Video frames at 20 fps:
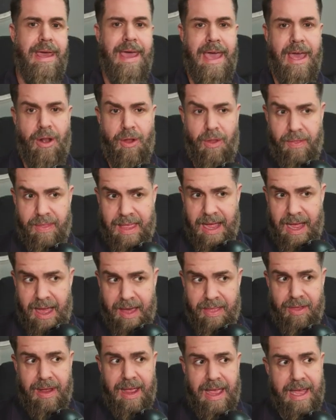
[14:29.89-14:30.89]
And on the
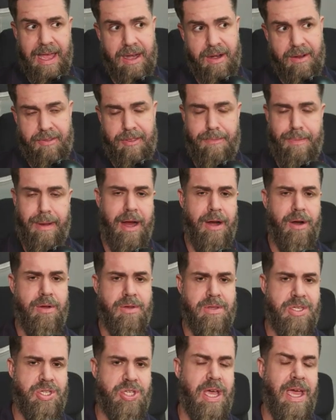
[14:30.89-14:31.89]
other end of the
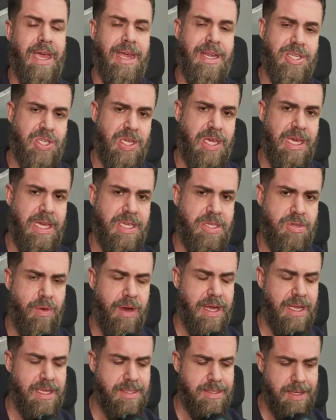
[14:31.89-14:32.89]
paradox of change is
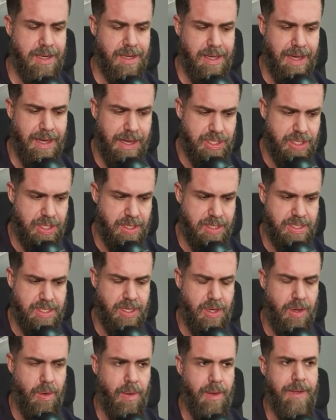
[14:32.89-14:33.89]
reconciliation.
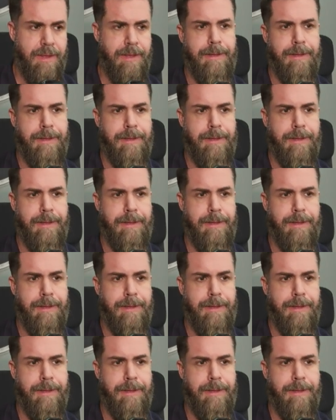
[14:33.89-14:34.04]
So